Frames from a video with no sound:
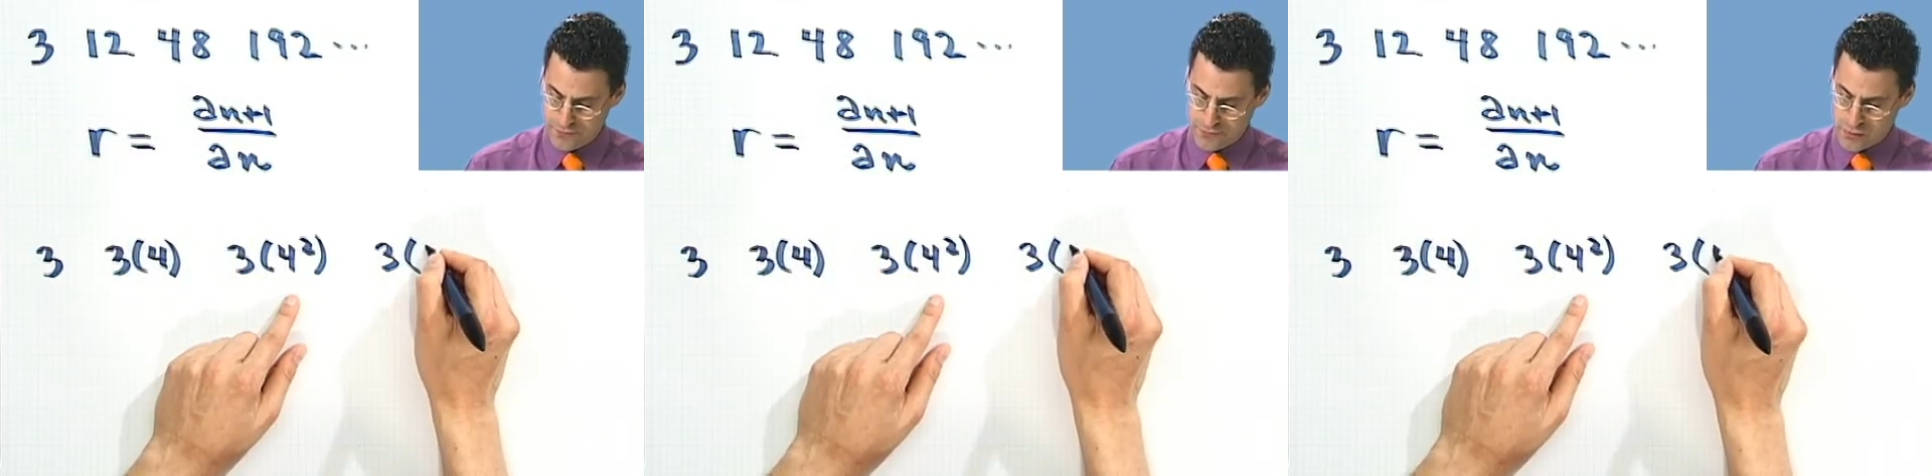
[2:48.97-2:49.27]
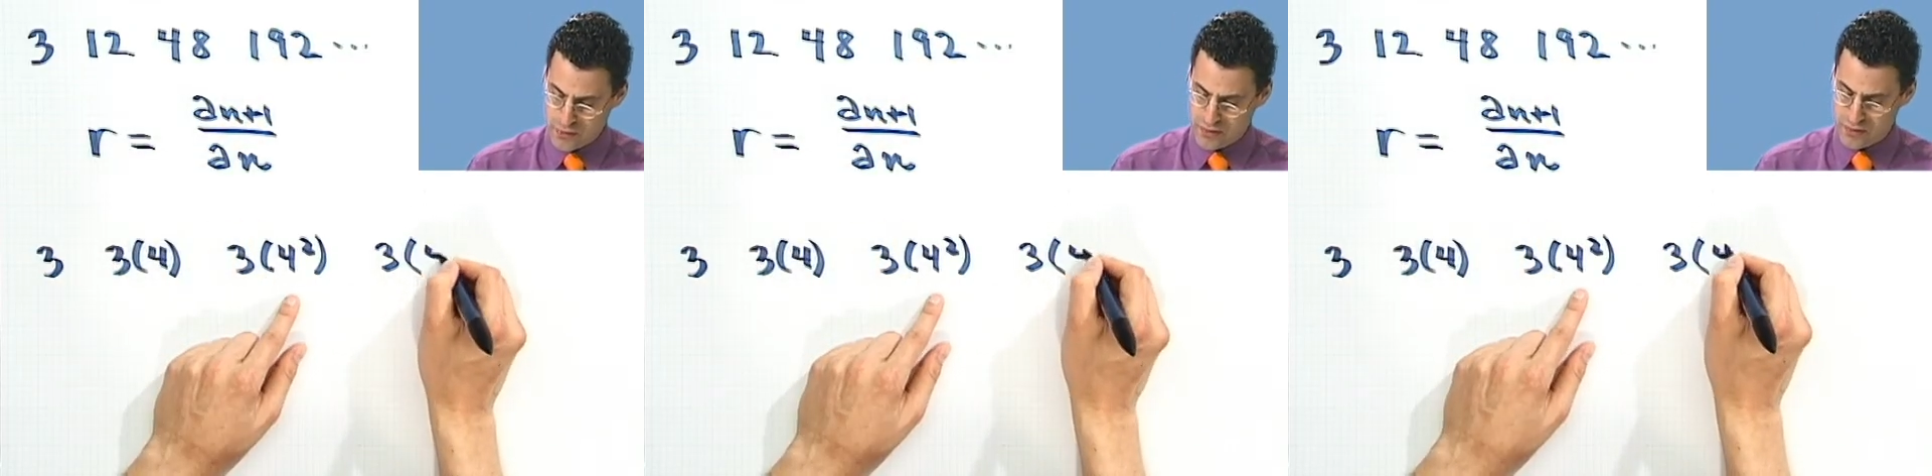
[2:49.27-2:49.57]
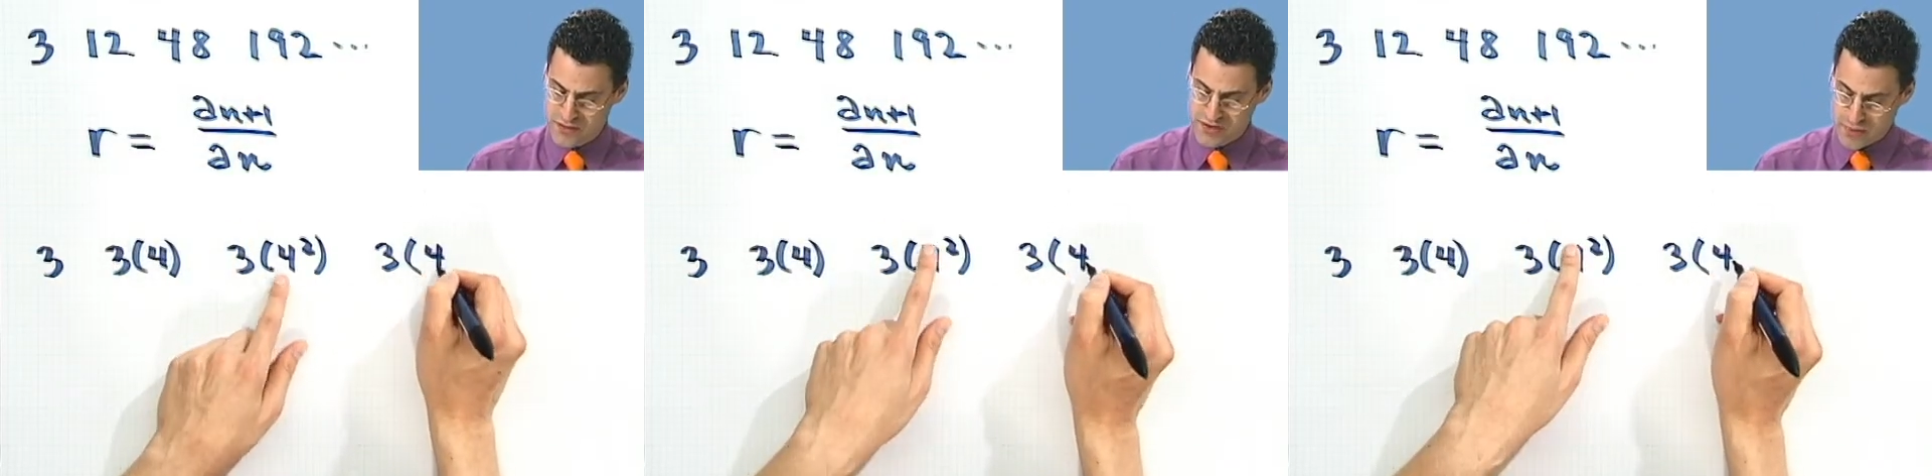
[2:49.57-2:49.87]

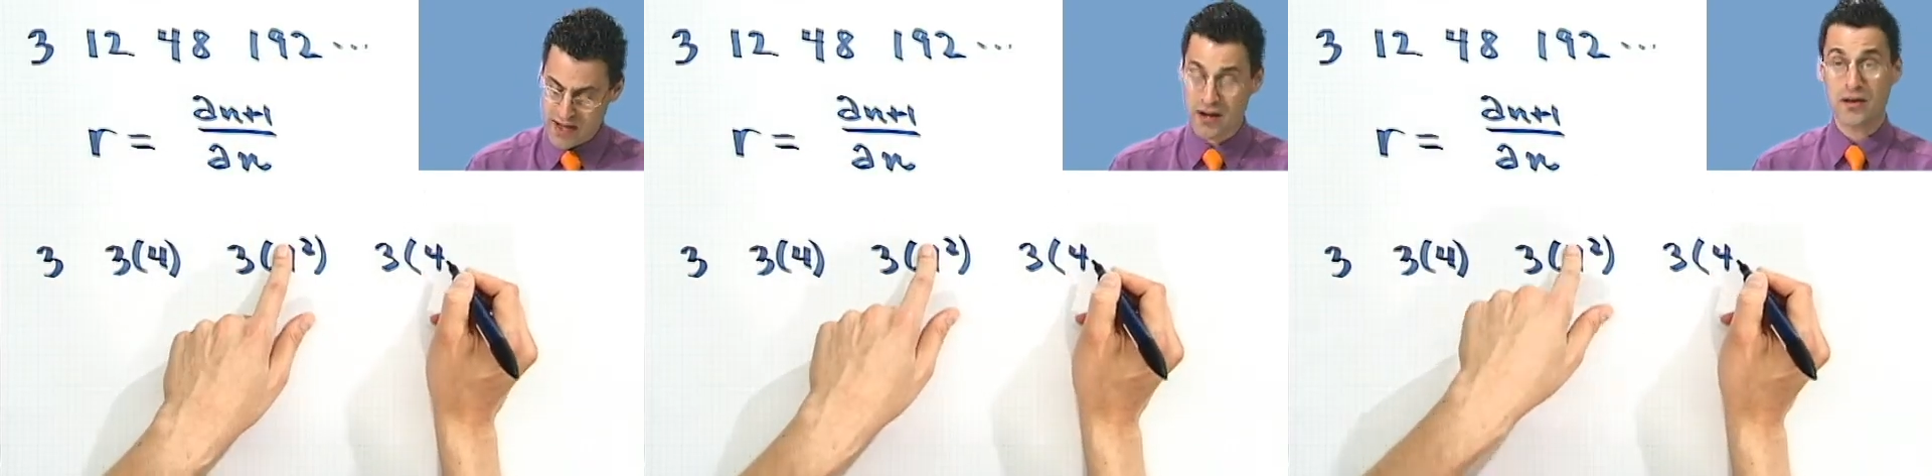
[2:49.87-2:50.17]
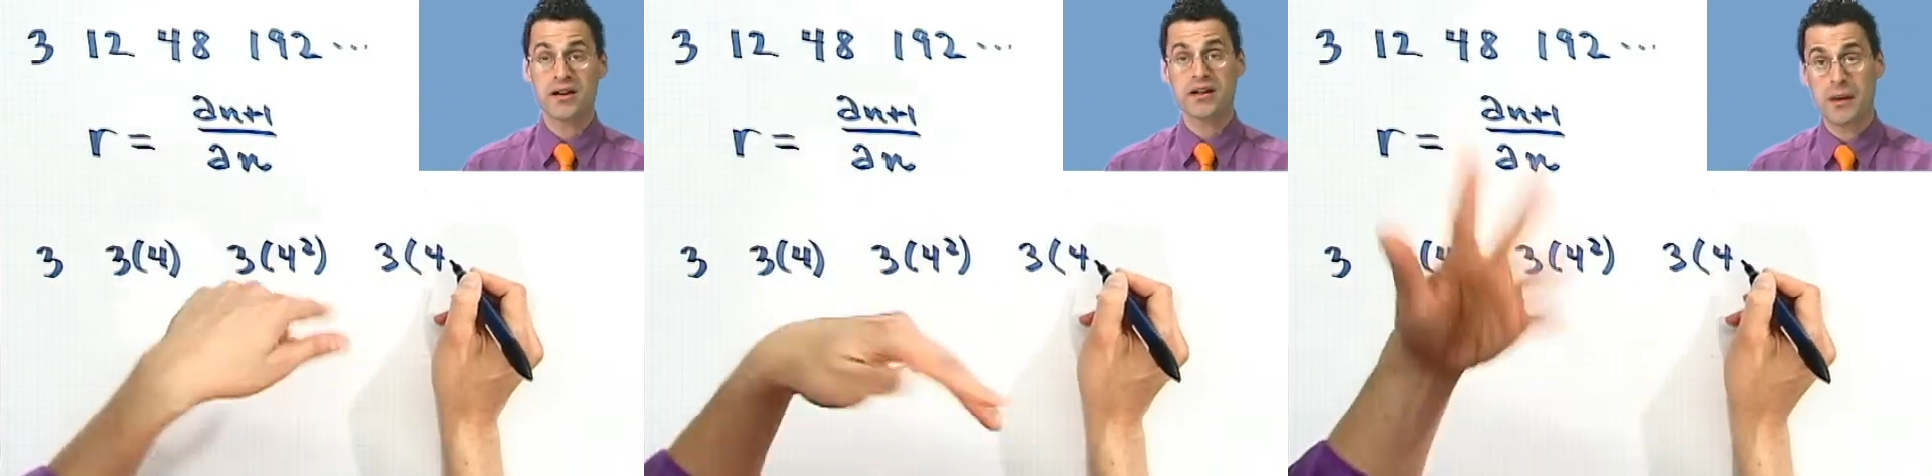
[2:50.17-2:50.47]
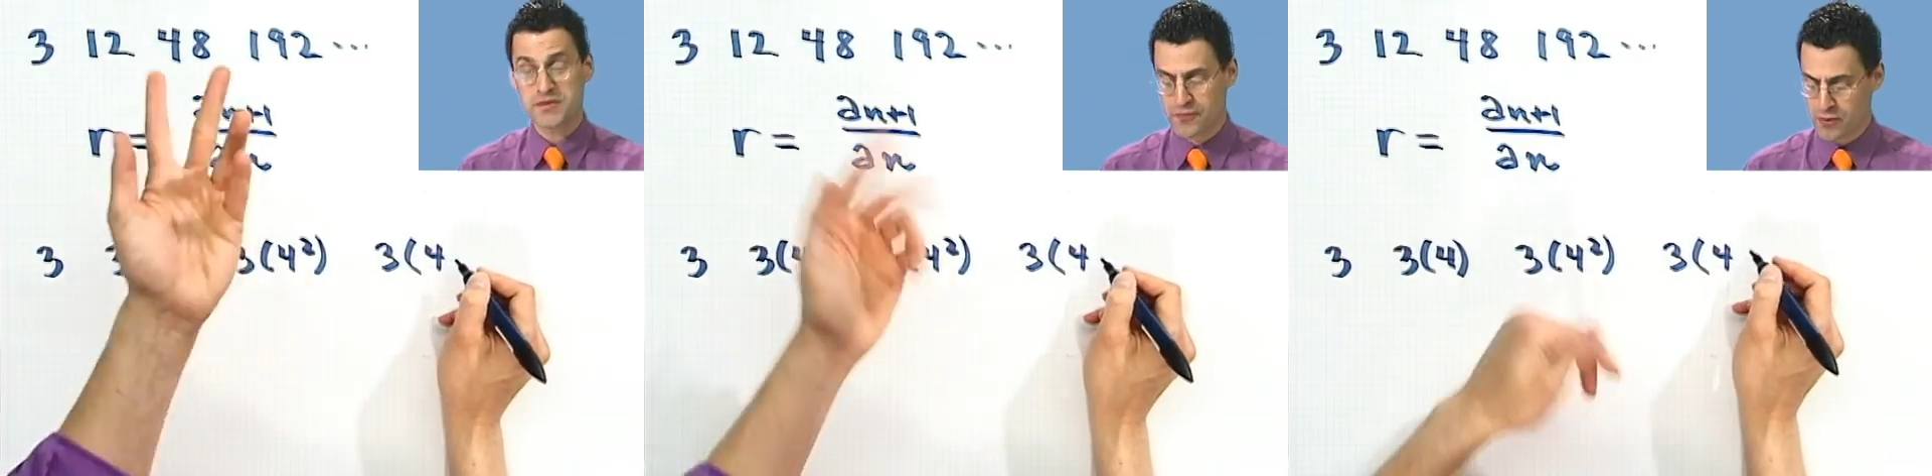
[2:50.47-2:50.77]
4 squared
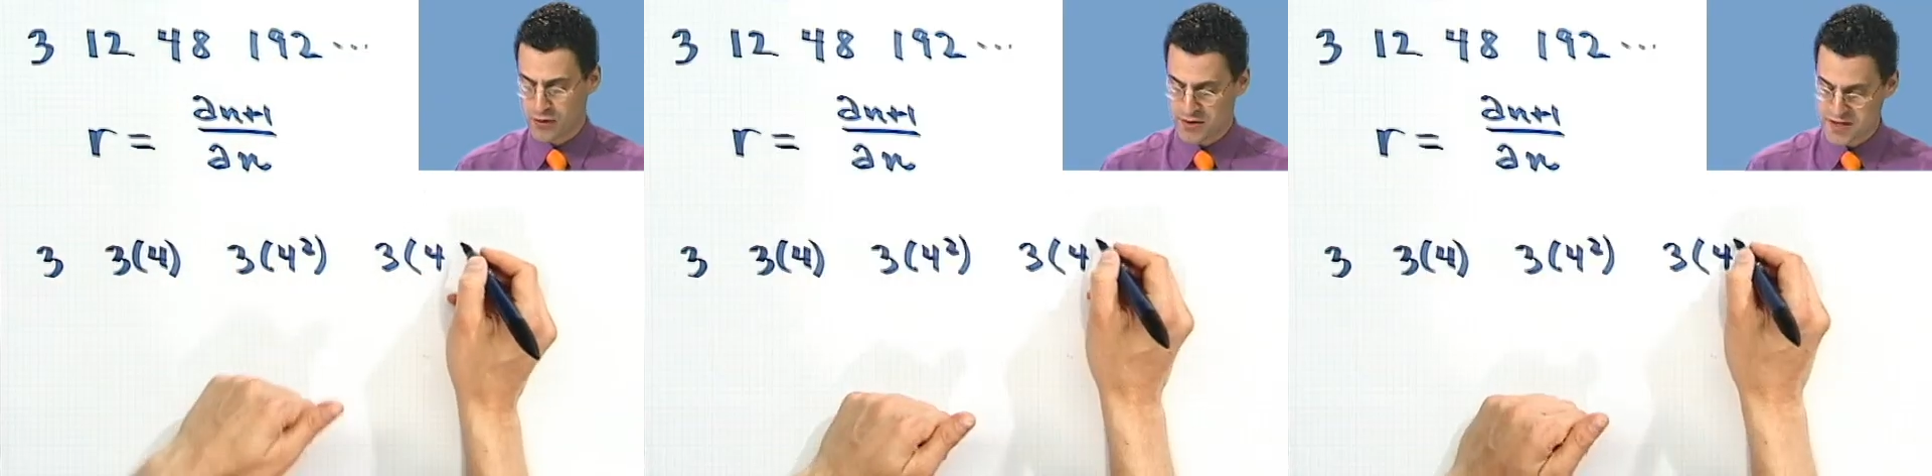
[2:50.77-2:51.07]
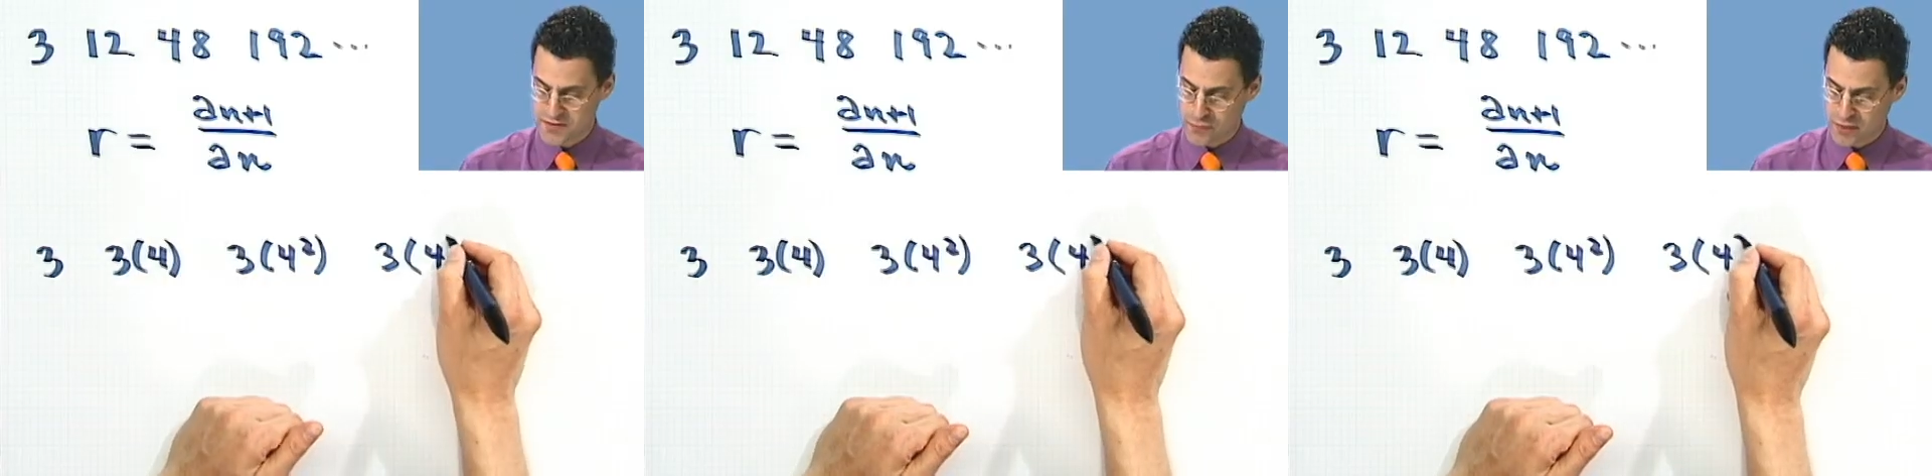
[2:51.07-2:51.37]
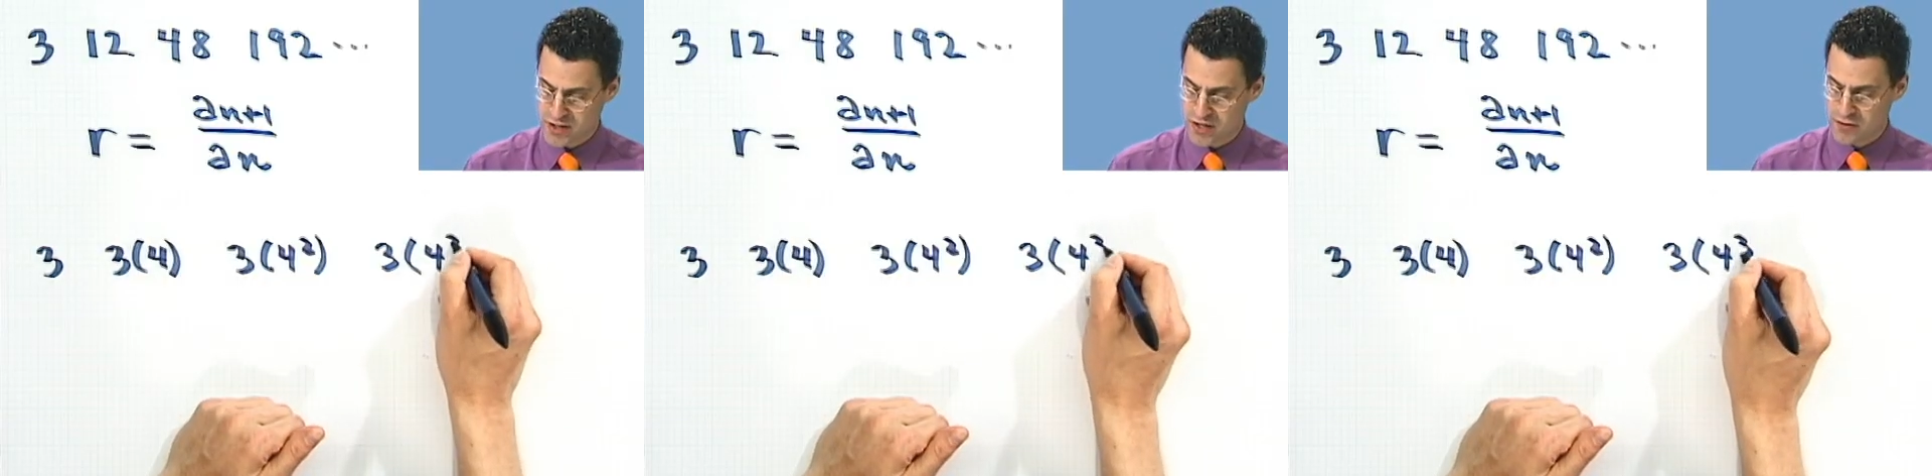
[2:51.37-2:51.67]
times 4, which is
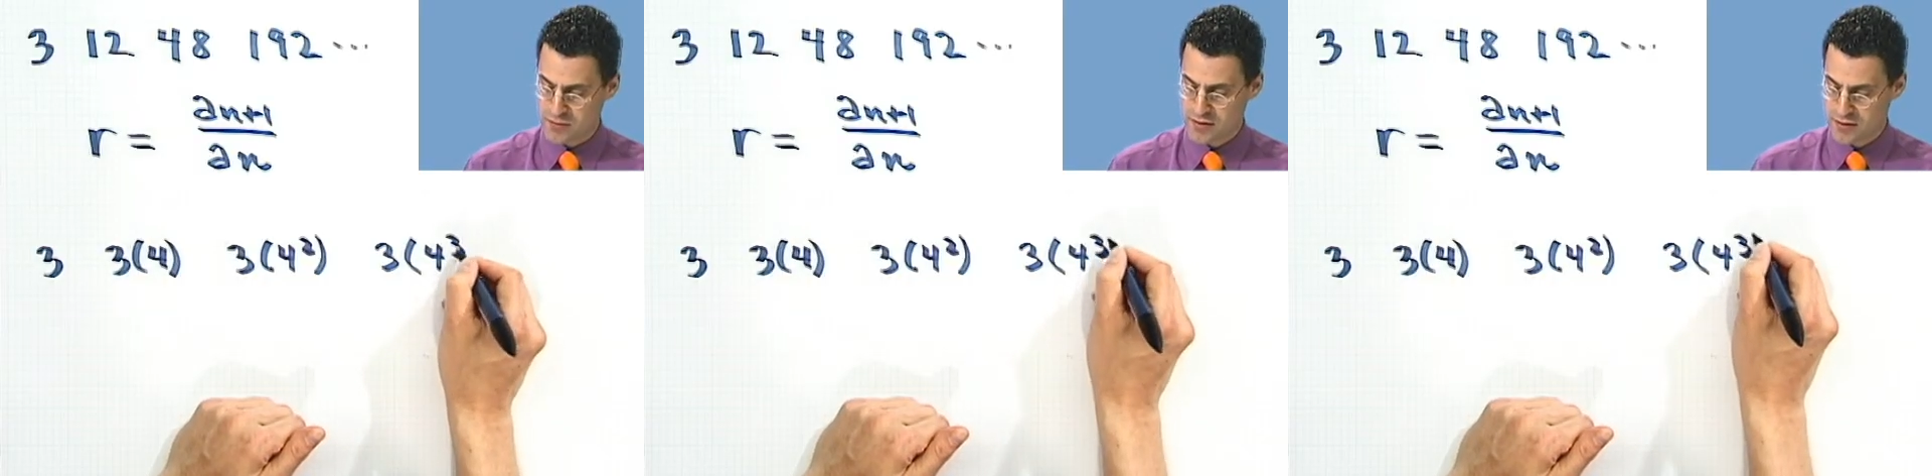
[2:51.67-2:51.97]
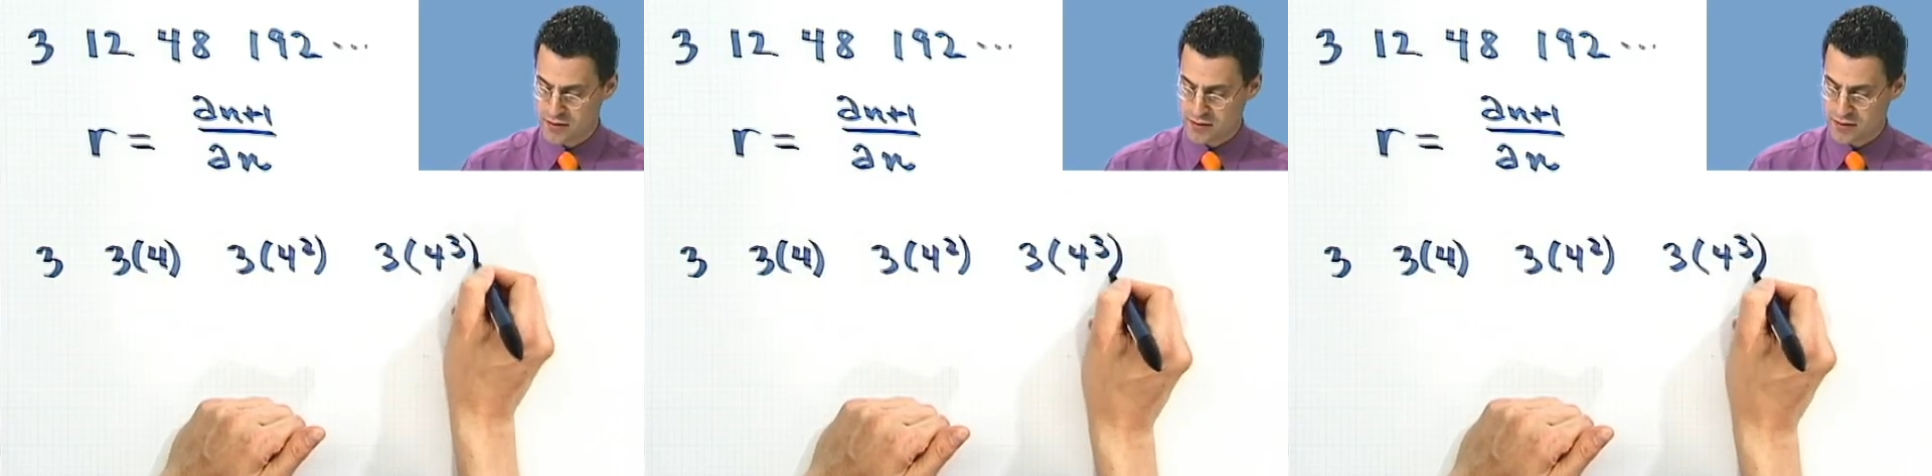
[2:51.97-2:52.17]
4 cubed.